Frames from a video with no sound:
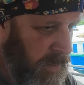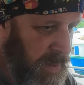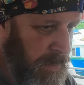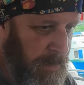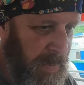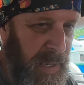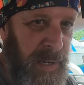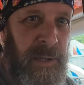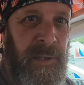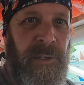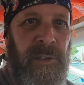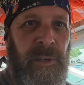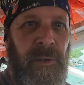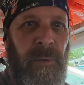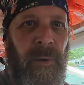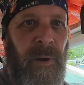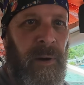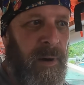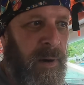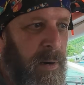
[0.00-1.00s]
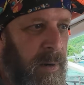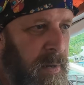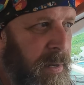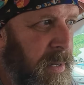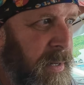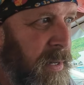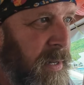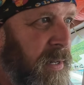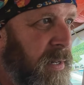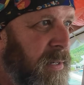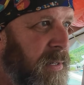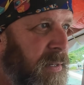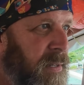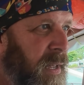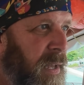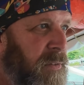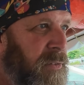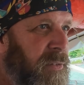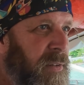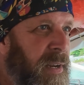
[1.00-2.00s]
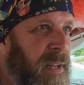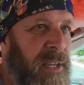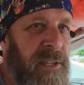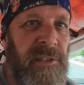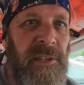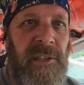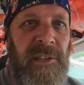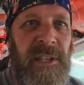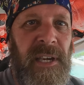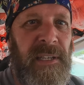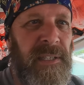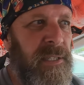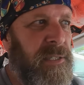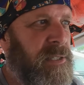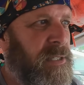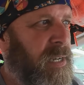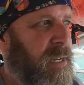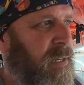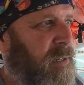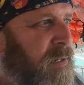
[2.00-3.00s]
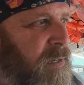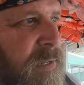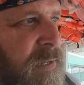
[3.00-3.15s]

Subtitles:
Made it to our destination. Check this out.